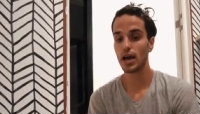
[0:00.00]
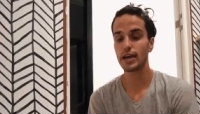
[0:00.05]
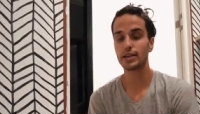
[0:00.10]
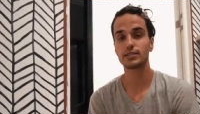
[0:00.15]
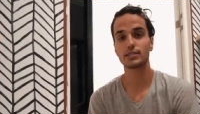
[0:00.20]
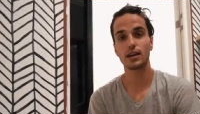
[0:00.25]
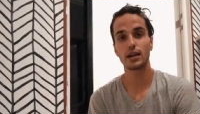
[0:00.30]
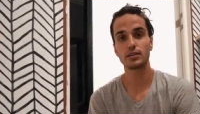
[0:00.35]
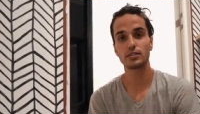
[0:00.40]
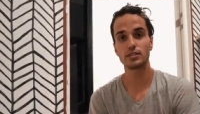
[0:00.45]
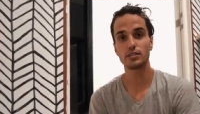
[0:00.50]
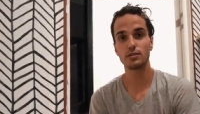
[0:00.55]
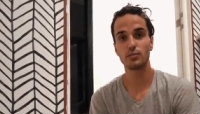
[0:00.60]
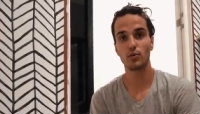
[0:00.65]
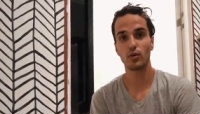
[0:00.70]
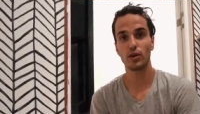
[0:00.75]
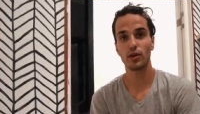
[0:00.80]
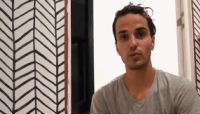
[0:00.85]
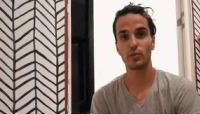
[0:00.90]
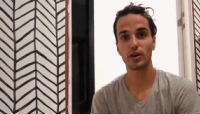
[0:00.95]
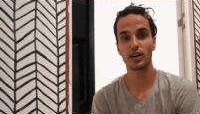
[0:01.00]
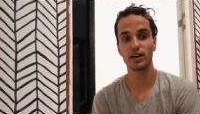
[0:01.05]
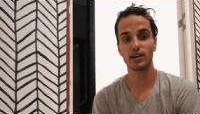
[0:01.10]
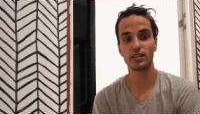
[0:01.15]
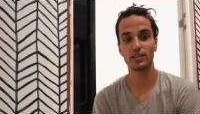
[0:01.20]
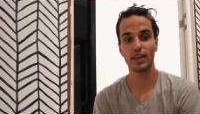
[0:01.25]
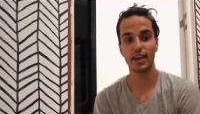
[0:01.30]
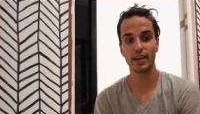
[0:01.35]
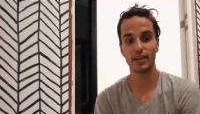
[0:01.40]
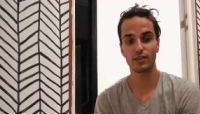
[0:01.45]
It's gotten to the point
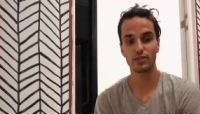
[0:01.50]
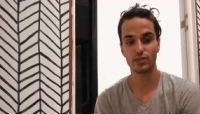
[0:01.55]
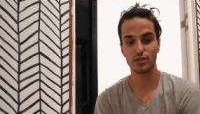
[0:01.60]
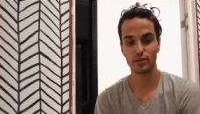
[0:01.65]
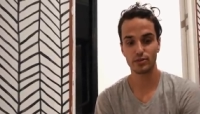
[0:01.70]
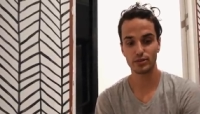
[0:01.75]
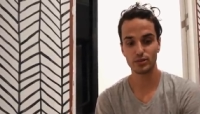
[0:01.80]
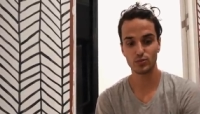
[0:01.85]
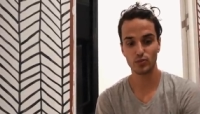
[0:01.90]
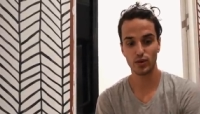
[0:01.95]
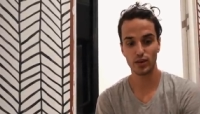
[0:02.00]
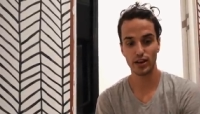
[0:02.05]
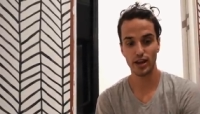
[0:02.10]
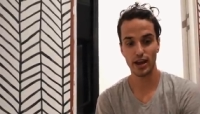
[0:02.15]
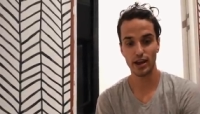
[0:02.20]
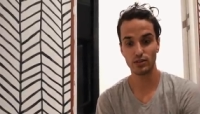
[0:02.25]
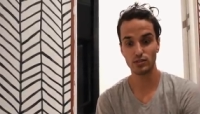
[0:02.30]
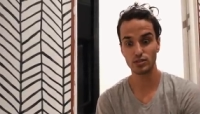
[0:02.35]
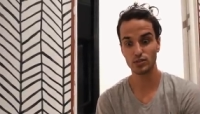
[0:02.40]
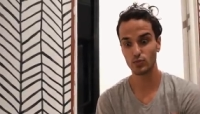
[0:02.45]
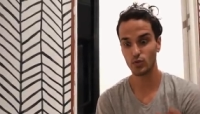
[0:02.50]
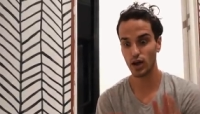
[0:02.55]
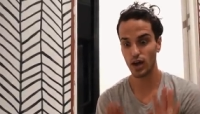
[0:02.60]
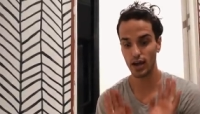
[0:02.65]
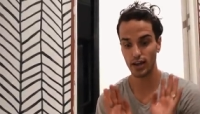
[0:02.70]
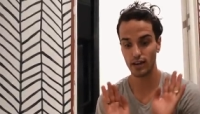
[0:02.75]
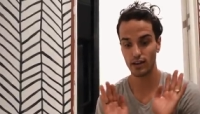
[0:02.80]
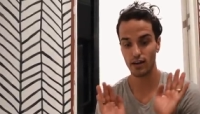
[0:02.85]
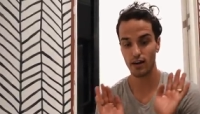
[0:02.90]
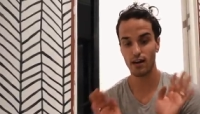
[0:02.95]
where, like, there was one house,
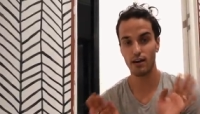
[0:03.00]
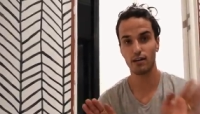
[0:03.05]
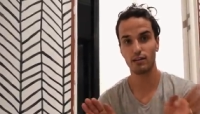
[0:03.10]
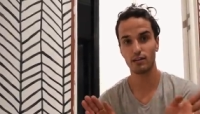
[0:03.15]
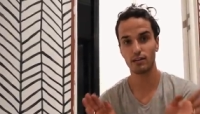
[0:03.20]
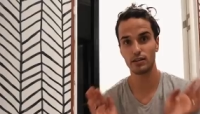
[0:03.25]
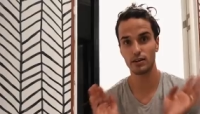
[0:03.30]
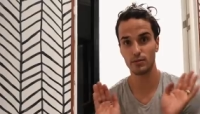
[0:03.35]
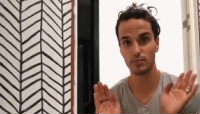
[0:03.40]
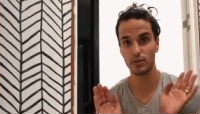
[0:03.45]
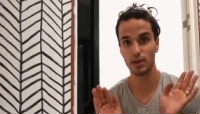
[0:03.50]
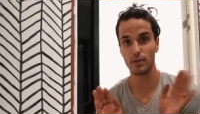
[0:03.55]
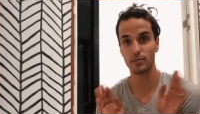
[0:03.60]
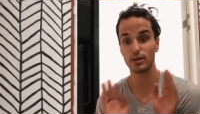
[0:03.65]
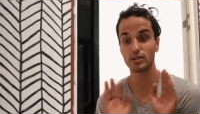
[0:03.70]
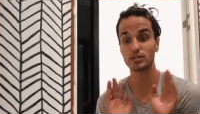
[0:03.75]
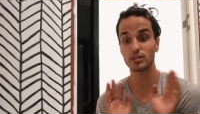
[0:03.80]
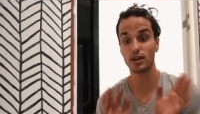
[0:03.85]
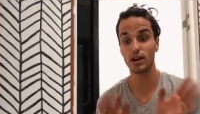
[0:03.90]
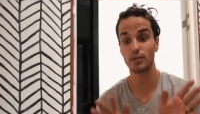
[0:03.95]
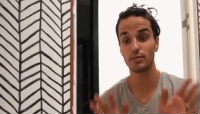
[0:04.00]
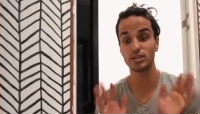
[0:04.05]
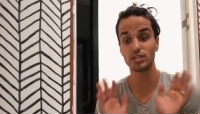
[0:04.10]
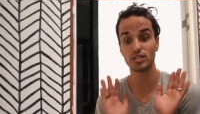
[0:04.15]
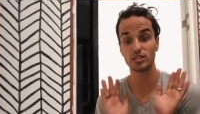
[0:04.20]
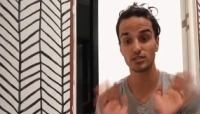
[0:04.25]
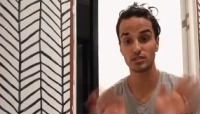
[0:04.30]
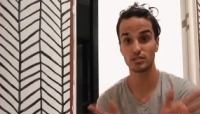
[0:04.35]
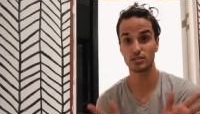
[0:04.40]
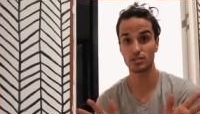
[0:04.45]
I called a plumber to come and
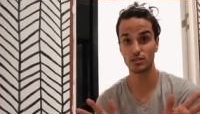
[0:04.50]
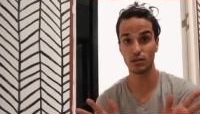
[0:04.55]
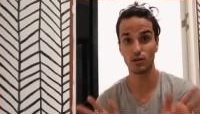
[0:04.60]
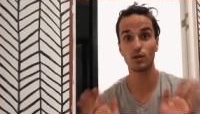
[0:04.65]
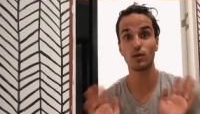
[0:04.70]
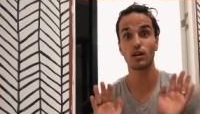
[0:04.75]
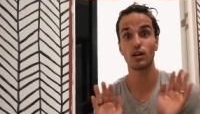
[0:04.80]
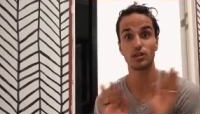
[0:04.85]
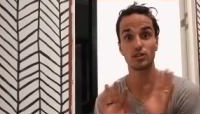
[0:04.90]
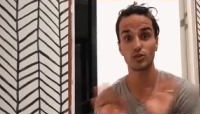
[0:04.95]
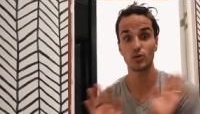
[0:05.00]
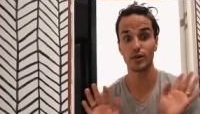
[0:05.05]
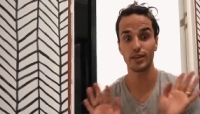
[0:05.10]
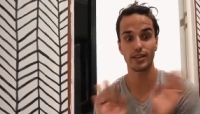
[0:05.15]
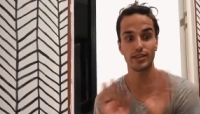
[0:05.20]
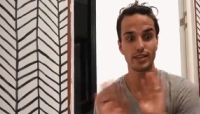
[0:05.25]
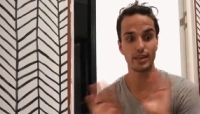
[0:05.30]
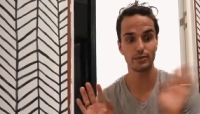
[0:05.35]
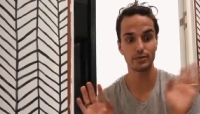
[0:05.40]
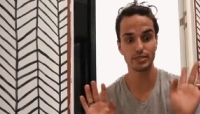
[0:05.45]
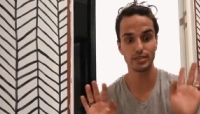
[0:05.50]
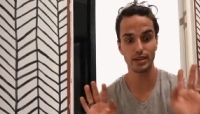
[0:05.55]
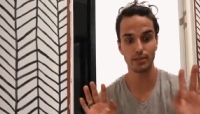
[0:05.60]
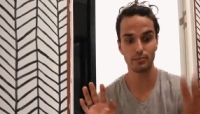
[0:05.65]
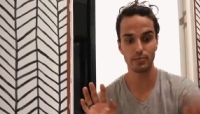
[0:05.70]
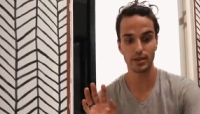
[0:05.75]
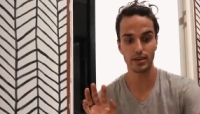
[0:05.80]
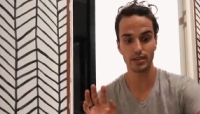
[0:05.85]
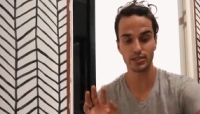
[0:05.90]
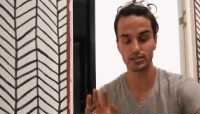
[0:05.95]
just install a toilet. That was
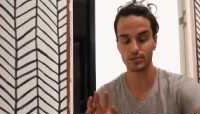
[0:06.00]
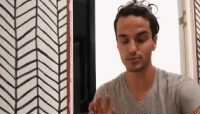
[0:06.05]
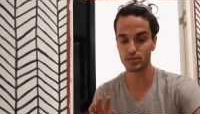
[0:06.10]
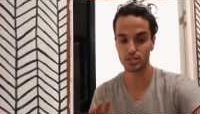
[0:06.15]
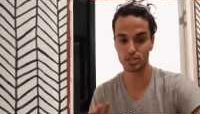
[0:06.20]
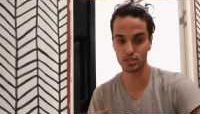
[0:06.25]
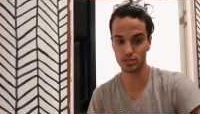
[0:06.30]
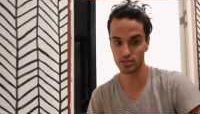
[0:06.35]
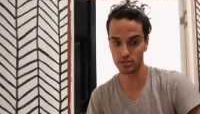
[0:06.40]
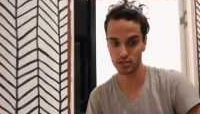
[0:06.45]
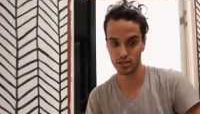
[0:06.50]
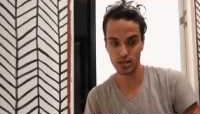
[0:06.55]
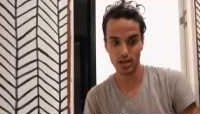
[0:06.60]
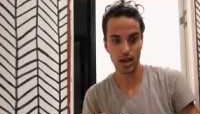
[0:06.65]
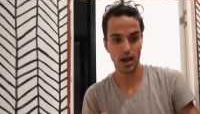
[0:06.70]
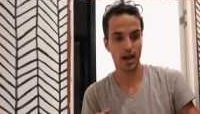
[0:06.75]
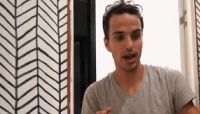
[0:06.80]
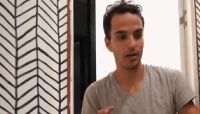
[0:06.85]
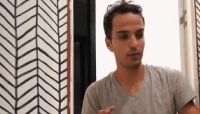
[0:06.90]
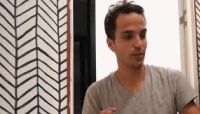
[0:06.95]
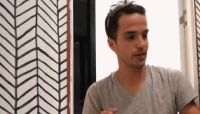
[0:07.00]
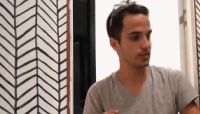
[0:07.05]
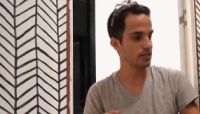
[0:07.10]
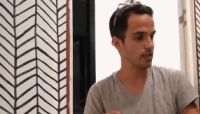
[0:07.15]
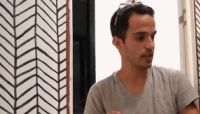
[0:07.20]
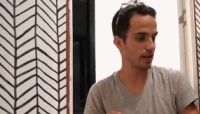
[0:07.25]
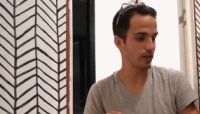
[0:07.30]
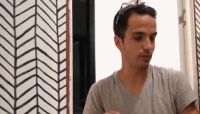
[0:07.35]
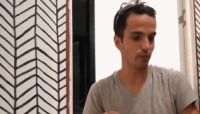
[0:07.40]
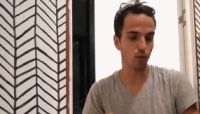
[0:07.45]
it, because it was just, I
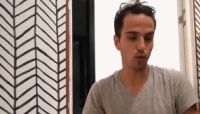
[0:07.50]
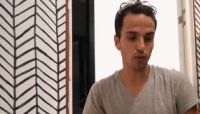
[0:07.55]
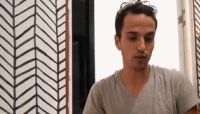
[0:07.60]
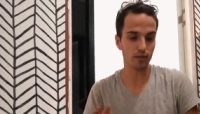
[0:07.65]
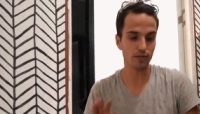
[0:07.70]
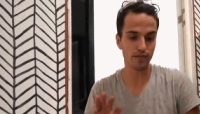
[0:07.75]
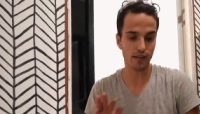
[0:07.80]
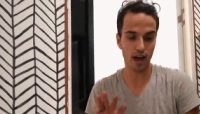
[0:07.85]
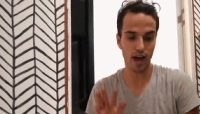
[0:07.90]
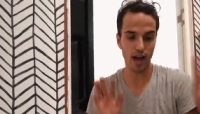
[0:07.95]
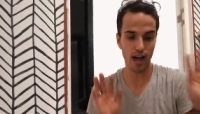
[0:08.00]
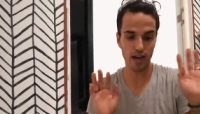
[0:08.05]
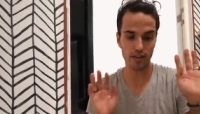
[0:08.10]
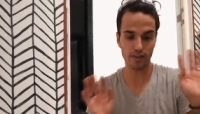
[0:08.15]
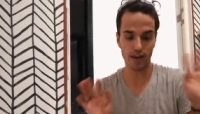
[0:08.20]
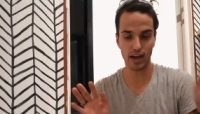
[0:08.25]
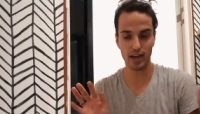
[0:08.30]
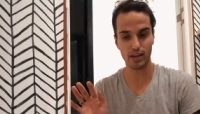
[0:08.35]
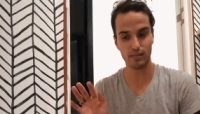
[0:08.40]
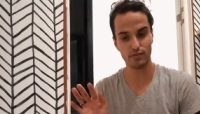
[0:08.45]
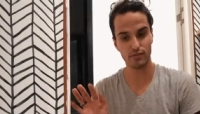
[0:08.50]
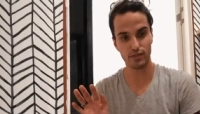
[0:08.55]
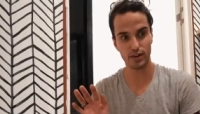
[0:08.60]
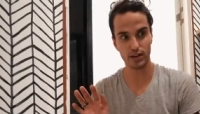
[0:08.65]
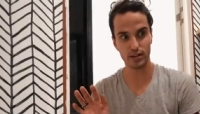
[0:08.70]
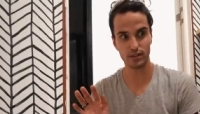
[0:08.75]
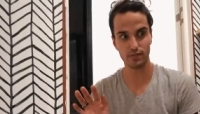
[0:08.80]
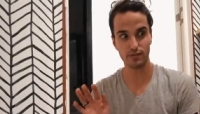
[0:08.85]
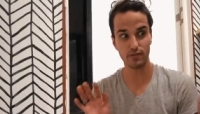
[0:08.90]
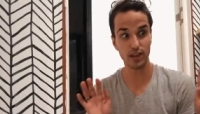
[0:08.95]
wasted like 4 or 5. I get
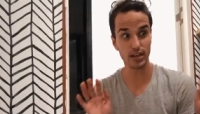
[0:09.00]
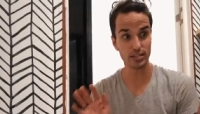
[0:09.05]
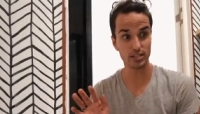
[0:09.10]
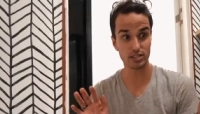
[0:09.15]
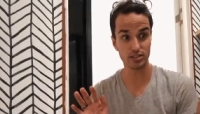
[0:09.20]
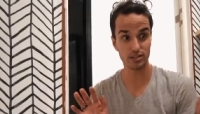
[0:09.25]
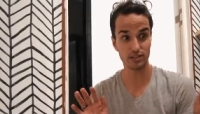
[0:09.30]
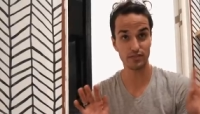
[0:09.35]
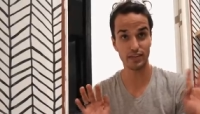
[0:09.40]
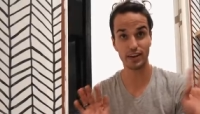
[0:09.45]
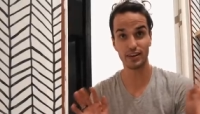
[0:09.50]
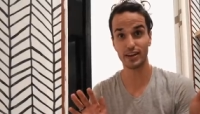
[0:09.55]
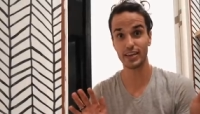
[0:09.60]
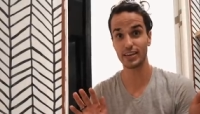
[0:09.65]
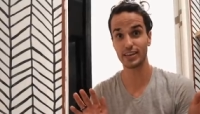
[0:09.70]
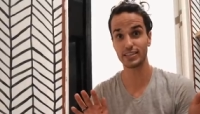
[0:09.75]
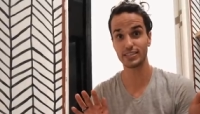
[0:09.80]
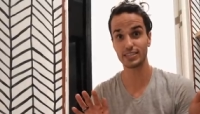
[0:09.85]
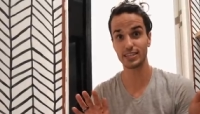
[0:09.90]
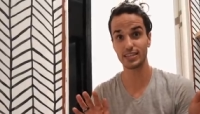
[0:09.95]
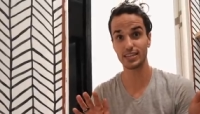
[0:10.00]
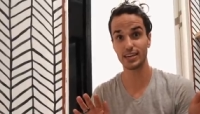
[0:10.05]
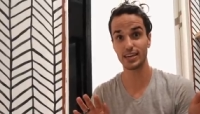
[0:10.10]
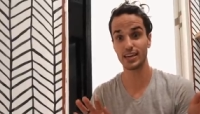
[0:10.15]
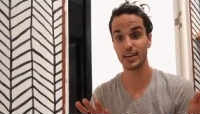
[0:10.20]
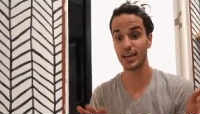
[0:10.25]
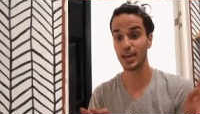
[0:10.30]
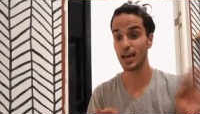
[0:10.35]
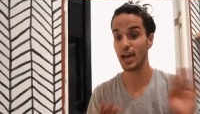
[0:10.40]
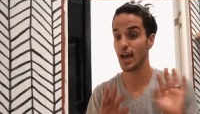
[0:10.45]
flustered very easily.